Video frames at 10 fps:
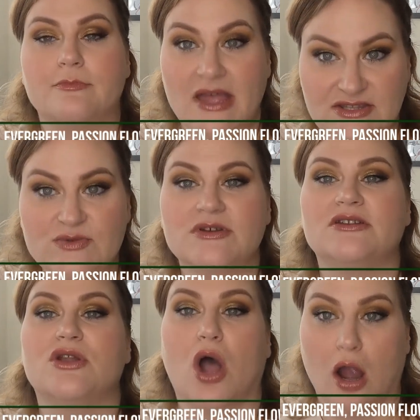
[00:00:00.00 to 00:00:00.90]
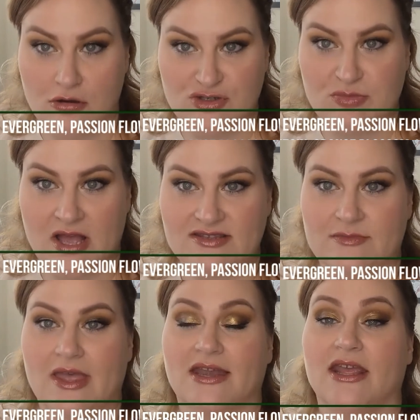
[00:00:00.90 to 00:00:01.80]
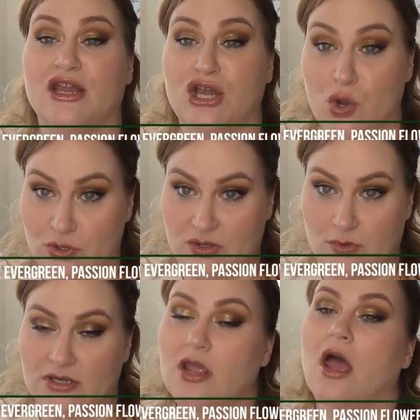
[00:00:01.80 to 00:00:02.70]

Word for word: benzoin, orange blossom, and hinoki wood.